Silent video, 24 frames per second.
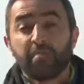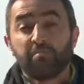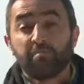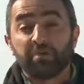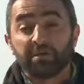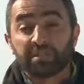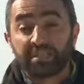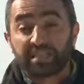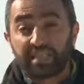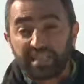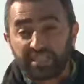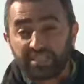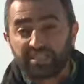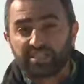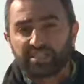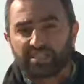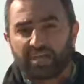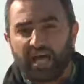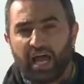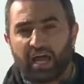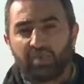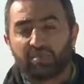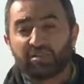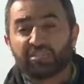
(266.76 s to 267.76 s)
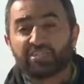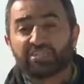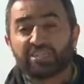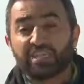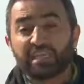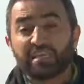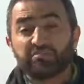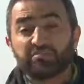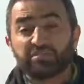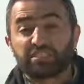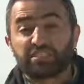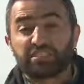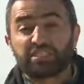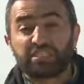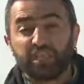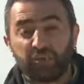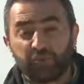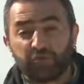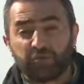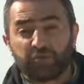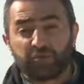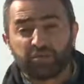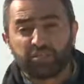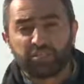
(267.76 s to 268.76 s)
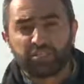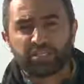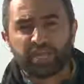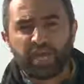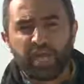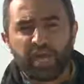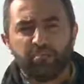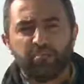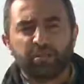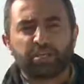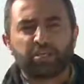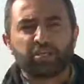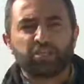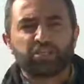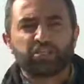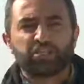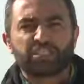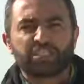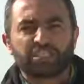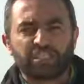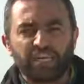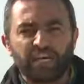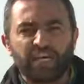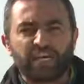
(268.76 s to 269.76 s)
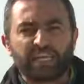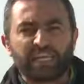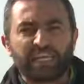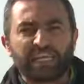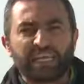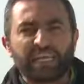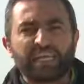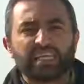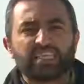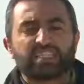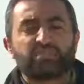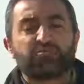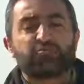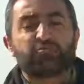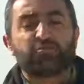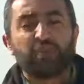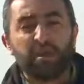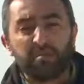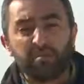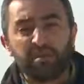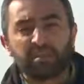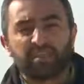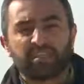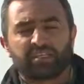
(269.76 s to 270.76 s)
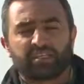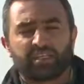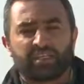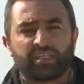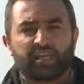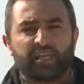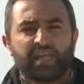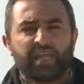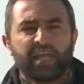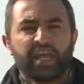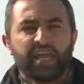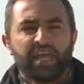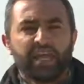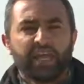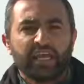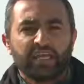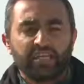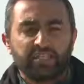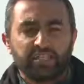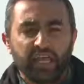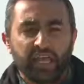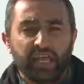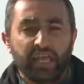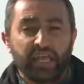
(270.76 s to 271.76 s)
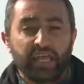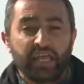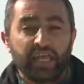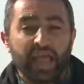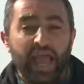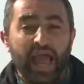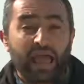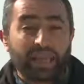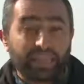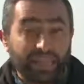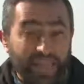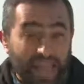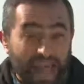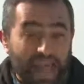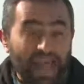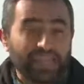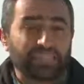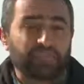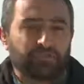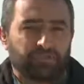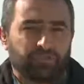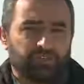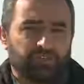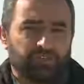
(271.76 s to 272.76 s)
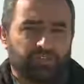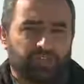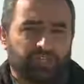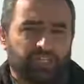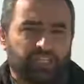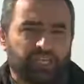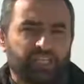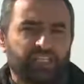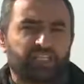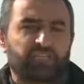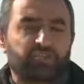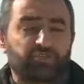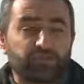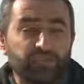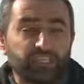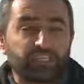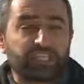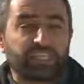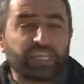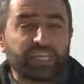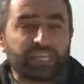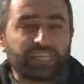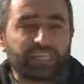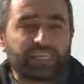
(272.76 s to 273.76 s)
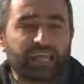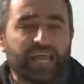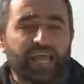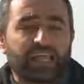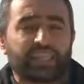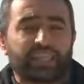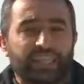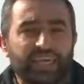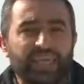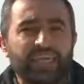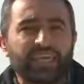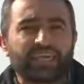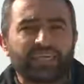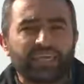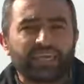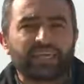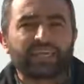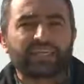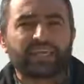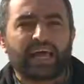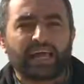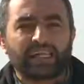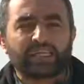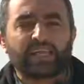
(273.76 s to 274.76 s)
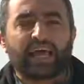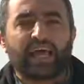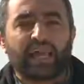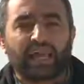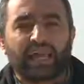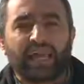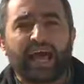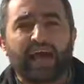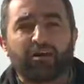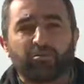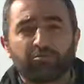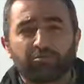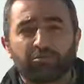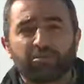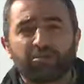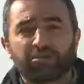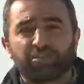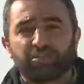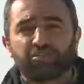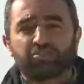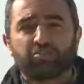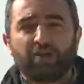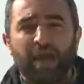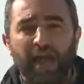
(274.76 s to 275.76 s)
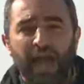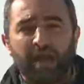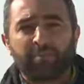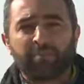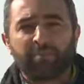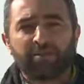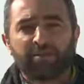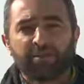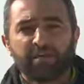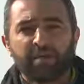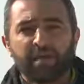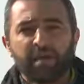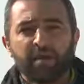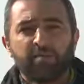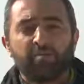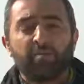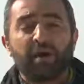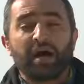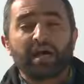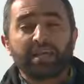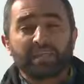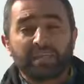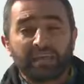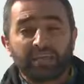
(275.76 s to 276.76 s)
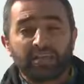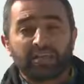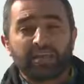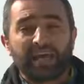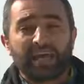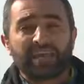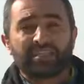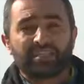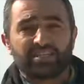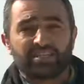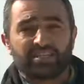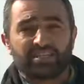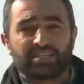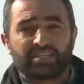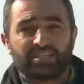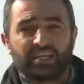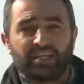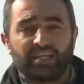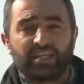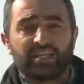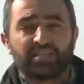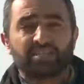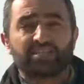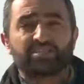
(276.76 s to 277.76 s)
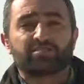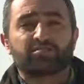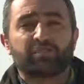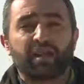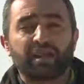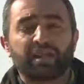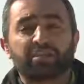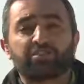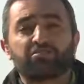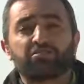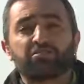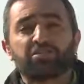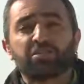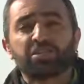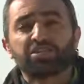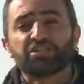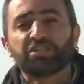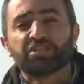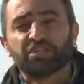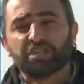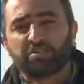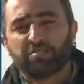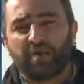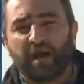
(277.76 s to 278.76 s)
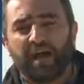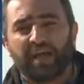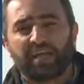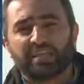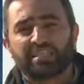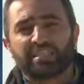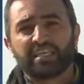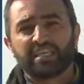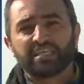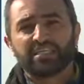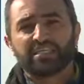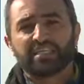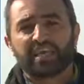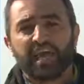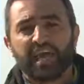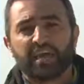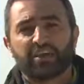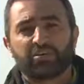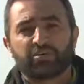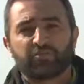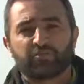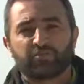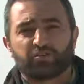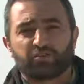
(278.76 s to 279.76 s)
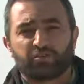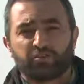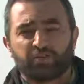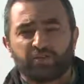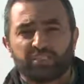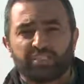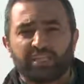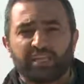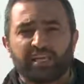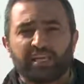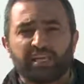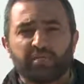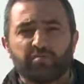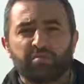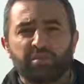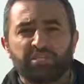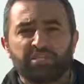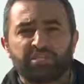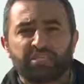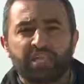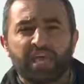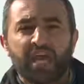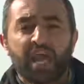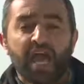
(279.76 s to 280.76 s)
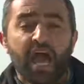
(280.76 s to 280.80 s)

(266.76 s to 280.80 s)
but this time it seems different because Turkey is vehemently and adamantly stressing that they cannot allow this to happen by the United States trying to legitimize these kind of terrorist elements